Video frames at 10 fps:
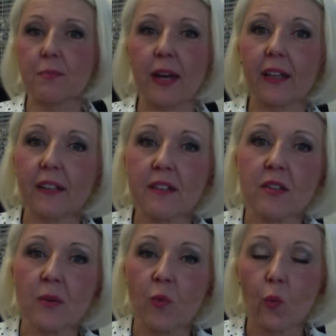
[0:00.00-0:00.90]

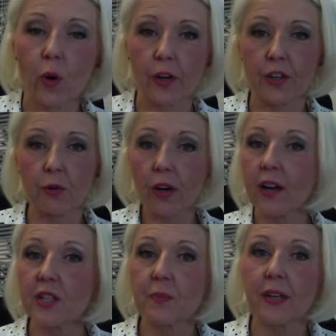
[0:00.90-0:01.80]
mechanism where your
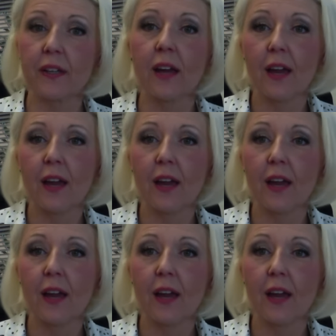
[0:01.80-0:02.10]
husband